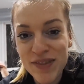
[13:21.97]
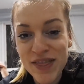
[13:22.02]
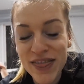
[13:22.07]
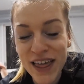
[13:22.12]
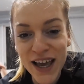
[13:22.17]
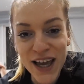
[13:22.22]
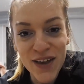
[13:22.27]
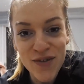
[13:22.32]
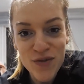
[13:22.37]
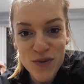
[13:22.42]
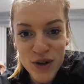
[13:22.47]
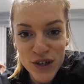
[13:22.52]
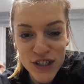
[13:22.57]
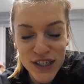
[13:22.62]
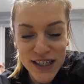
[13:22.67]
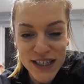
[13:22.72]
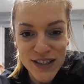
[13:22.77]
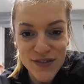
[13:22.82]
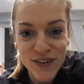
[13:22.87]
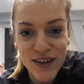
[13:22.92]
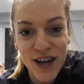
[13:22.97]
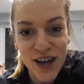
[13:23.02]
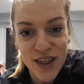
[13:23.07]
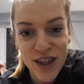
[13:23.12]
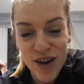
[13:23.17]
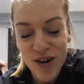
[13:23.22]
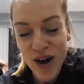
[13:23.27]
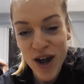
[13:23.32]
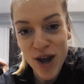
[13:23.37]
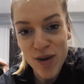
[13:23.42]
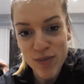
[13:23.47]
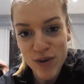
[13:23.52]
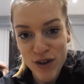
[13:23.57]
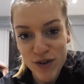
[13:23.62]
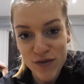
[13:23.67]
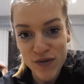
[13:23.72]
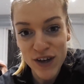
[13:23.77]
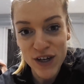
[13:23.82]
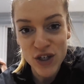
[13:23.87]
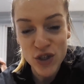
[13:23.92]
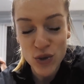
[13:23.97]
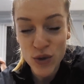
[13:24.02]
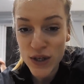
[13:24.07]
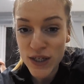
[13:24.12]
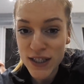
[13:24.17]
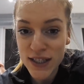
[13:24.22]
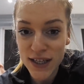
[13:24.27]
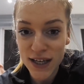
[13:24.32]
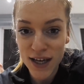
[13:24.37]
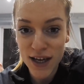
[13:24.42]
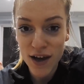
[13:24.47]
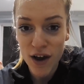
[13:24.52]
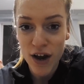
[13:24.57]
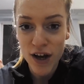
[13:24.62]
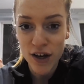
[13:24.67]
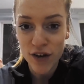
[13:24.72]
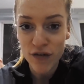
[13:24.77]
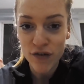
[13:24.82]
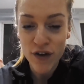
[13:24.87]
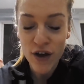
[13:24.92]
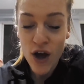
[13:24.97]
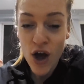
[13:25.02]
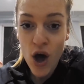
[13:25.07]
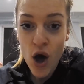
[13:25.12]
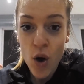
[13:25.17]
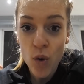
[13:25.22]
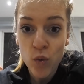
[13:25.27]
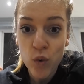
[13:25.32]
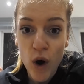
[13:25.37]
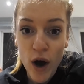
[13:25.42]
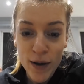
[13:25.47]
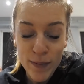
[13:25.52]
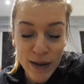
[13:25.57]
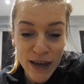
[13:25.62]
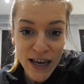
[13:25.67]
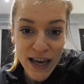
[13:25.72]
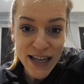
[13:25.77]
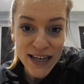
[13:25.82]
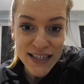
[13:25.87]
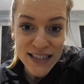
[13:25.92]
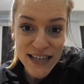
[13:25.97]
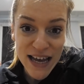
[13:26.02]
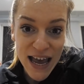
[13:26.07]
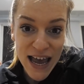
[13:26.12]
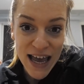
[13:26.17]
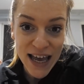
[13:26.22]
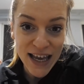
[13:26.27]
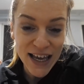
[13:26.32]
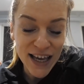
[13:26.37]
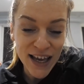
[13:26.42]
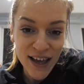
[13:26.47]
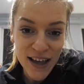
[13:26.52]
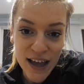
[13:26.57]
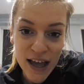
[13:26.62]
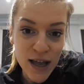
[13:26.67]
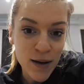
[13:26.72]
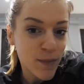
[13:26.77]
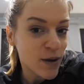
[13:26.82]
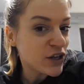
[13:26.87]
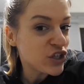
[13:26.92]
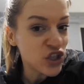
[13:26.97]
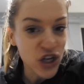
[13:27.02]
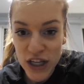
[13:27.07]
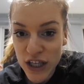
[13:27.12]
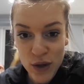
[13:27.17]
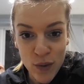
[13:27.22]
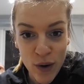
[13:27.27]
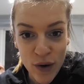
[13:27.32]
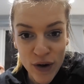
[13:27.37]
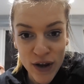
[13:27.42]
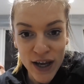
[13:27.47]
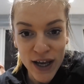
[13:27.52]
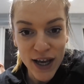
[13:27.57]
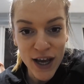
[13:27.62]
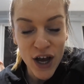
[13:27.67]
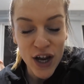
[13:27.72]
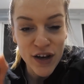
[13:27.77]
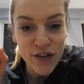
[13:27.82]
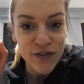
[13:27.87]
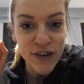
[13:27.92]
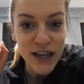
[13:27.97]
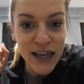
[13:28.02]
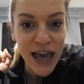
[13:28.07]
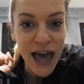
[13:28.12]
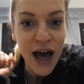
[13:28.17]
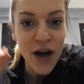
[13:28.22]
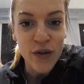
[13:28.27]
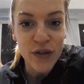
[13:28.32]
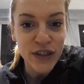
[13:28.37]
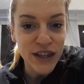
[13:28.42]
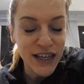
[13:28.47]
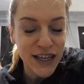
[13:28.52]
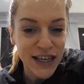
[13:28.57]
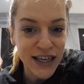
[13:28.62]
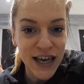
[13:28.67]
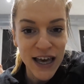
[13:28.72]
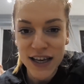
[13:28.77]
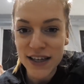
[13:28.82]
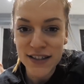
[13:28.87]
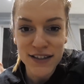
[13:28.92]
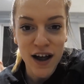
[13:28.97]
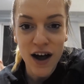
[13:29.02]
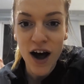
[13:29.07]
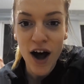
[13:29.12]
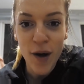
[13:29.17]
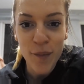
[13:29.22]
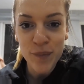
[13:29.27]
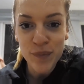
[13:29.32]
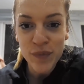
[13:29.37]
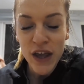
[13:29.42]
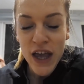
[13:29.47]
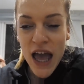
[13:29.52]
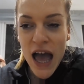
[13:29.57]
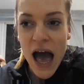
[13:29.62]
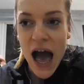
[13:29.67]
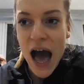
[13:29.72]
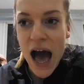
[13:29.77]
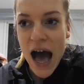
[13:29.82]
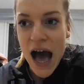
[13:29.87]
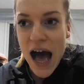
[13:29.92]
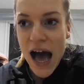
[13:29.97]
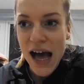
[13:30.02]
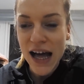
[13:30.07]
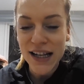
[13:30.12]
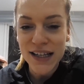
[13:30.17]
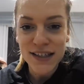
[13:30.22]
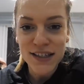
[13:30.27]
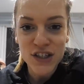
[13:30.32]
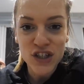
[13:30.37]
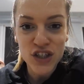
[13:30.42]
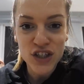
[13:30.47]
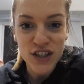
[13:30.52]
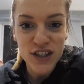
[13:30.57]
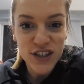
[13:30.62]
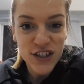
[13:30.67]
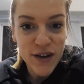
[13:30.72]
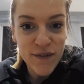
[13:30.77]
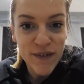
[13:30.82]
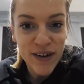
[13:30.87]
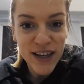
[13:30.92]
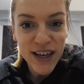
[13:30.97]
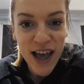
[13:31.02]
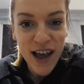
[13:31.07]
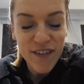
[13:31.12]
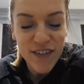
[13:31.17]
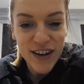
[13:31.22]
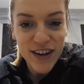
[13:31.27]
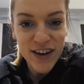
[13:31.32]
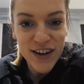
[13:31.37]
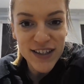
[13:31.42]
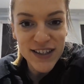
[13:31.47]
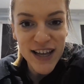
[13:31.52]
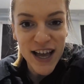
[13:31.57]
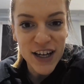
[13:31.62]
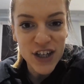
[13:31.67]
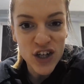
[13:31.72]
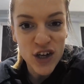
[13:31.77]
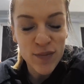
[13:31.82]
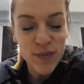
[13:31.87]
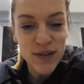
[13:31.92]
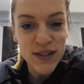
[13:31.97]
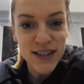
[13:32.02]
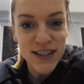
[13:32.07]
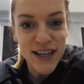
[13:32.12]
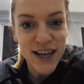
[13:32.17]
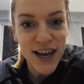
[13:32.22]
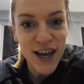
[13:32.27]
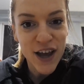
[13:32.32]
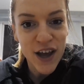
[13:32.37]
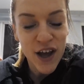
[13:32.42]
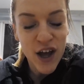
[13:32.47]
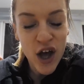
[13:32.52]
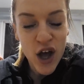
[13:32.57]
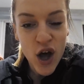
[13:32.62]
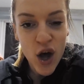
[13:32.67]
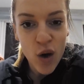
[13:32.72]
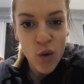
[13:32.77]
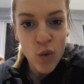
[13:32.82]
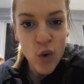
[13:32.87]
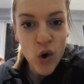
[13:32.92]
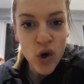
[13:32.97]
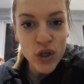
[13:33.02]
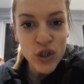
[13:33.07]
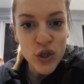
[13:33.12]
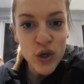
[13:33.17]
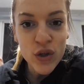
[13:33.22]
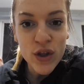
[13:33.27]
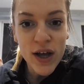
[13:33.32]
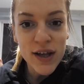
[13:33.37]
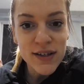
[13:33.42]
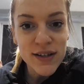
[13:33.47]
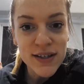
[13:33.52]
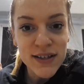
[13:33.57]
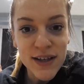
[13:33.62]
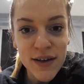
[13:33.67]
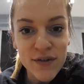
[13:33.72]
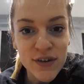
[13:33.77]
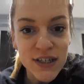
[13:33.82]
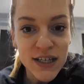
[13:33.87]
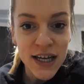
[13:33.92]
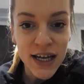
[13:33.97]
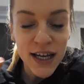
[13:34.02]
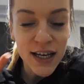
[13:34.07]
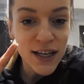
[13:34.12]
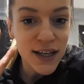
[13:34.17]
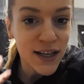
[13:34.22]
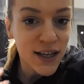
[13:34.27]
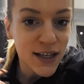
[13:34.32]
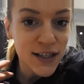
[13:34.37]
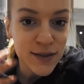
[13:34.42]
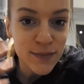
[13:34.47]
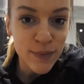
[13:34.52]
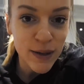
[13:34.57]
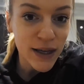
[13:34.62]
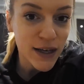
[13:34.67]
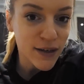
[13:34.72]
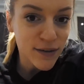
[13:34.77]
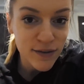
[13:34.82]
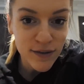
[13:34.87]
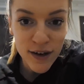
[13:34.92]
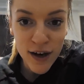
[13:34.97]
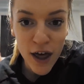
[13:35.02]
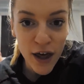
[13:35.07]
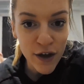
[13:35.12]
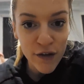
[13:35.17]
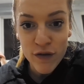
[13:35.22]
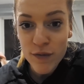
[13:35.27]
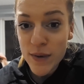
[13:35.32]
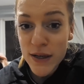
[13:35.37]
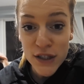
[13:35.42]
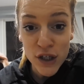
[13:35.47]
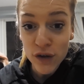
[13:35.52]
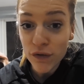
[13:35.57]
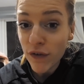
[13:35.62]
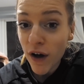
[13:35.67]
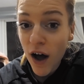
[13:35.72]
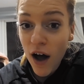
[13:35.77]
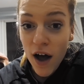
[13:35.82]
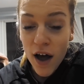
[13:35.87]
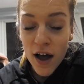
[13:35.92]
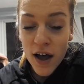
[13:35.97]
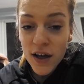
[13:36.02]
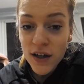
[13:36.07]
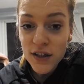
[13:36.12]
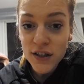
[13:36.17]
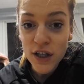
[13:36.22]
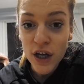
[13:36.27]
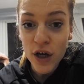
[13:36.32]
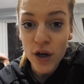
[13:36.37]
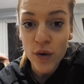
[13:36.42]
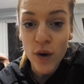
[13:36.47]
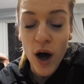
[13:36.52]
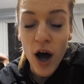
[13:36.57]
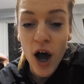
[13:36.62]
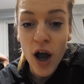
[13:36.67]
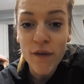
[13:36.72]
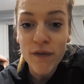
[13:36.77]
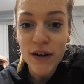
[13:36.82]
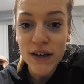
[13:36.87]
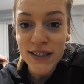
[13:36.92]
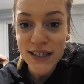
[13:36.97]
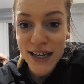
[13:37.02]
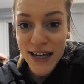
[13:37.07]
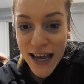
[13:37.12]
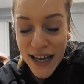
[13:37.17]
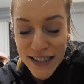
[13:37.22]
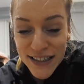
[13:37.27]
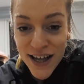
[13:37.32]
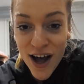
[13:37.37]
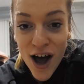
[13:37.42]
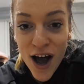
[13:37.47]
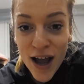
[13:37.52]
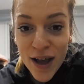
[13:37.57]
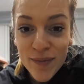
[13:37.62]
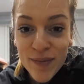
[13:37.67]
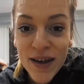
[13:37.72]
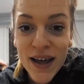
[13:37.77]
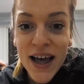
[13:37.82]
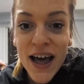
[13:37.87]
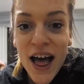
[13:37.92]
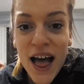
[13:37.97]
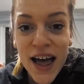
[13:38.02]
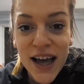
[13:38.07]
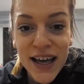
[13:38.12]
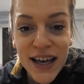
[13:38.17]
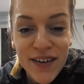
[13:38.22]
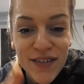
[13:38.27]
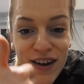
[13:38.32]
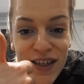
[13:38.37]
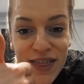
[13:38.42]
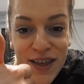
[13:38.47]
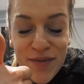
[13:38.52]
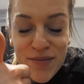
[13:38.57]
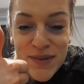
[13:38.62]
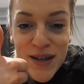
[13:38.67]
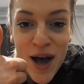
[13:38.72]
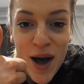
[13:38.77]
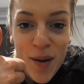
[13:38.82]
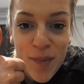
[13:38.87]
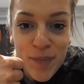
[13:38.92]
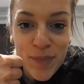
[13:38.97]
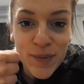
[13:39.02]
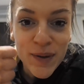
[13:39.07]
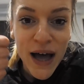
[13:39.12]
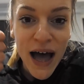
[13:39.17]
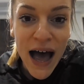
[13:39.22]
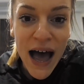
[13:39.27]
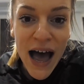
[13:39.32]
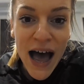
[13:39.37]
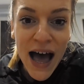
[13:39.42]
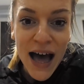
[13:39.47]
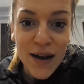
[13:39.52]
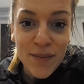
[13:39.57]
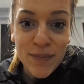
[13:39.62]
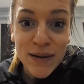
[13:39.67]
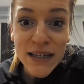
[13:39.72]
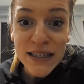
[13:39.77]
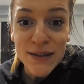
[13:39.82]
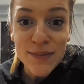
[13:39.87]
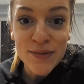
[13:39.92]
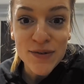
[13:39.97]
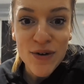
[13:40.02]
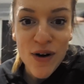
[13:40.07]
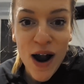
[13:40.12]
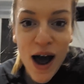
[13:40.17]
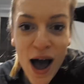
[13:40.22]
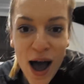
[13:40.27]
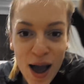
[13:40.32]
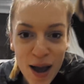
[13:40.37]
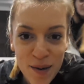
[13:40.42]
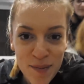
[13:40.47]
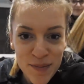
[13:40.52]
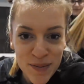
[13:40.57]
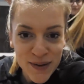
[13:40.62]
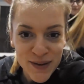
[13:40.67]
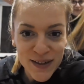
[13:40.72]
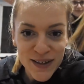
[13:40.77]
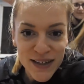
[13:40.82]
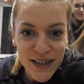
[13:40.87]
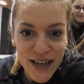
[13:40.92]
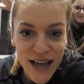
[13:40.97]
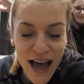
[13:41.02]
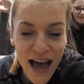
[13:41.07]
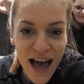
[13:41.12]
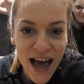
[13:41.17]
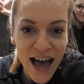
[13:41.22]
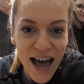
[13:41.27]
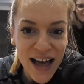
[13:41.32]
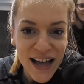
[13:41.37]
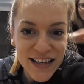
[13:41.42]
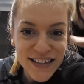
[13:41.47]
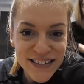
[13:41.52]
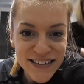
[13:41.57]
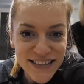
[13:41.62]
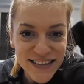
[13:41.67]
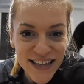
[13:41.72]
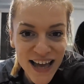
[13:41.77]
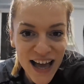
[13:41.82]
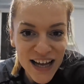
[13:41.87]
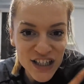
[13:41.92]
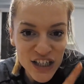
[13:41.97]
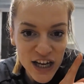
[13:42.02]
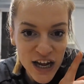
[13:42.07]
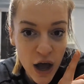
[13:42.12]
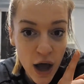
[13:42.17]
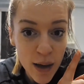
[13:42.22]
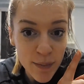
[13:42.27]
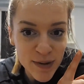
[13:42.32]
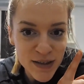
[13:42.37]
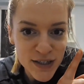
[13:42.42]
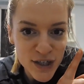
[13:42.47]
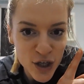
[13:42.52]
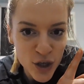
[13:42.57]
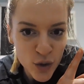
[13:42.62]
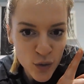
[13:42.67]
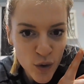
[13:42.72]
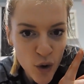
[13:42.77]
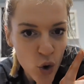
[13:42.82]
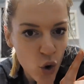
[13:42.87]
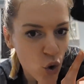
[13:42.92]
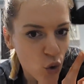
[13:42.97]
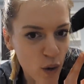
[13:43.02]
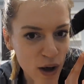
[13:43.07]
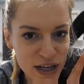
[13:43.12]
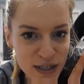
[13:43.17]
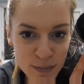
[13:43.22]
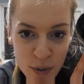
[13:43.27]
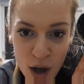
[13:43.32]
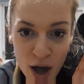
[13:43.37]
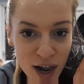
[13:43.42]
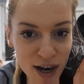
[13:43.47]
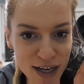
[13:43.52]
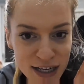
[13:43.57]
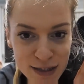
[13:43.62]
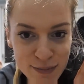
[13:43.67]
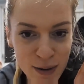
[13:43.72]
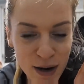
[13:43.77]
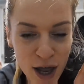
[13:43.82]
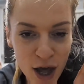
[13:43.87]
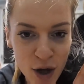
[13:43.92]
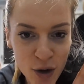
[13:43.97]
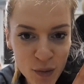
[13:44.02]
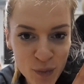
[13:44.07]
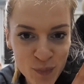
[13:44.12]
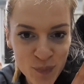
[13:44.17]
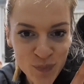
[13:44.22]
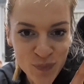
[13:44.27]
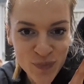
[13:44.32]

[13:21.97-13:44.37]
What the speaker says: Thank you for watching this video, though. I hope you've enjoyed seeing kind of what I'm eating in a day in my January kind of like healthy kickstart, and just generally having a nice catch up and seeing what 2017 has been like for me so far. So hopefully I'll see you next time. Give it a thumbs up and please subscribe, and yeah, check out Abby too. Always put her links below.